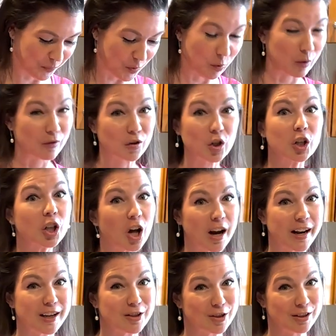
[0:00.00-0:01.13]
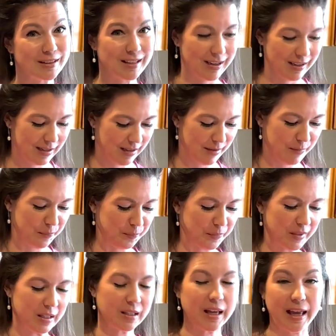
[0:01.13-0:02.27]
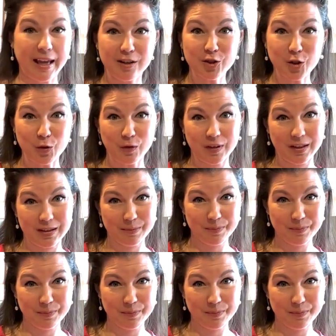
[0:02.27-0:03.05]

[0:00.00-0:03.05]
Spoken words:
or for a lot I should say, anchovy.